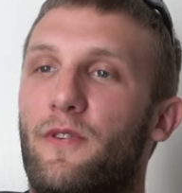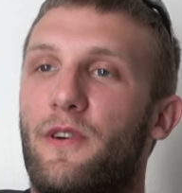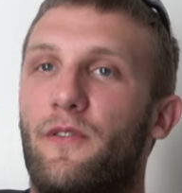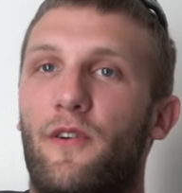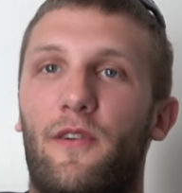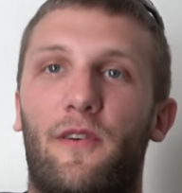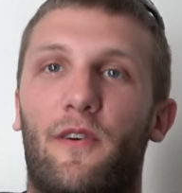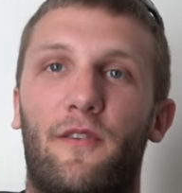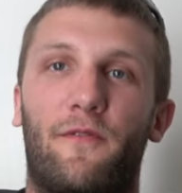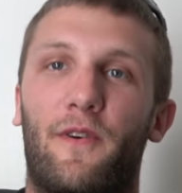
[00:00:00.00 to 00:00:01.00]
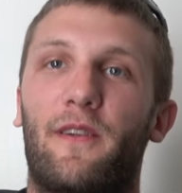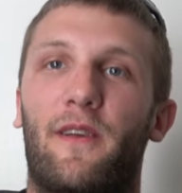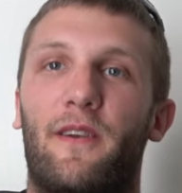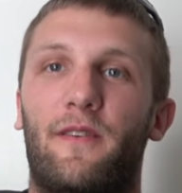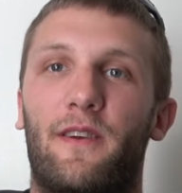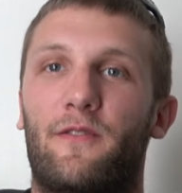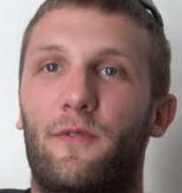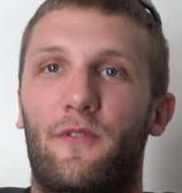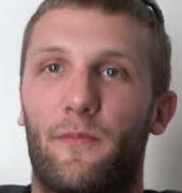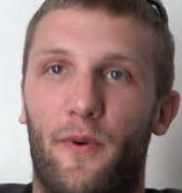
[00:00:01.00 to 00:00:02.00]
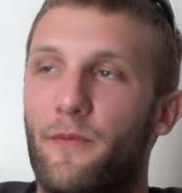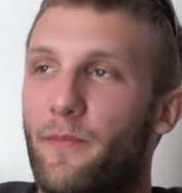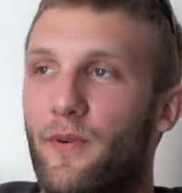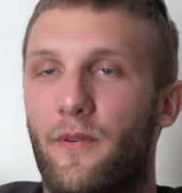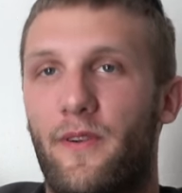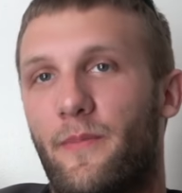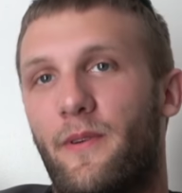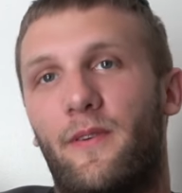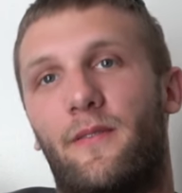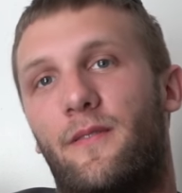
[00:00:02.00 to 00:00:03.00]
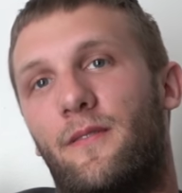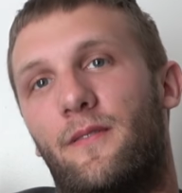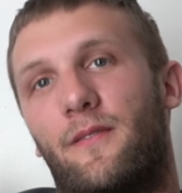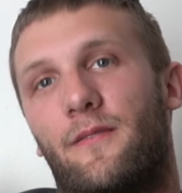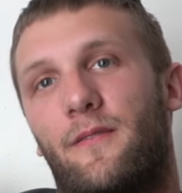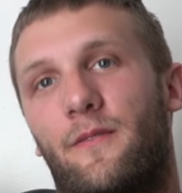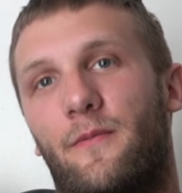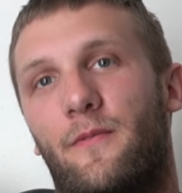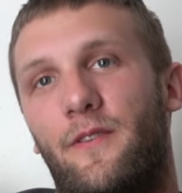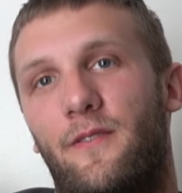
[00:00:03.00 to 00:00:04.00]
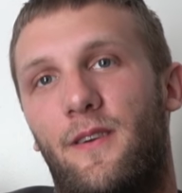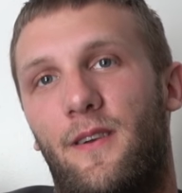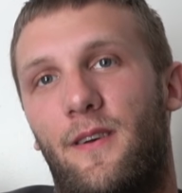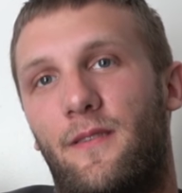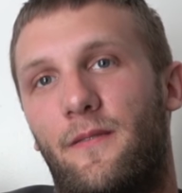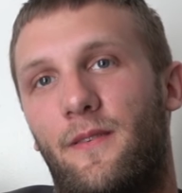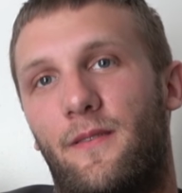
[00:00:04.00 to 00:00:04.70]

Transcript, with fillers: trailer on the on the Freightliner next to it. They're both it up the hill. What do you get out of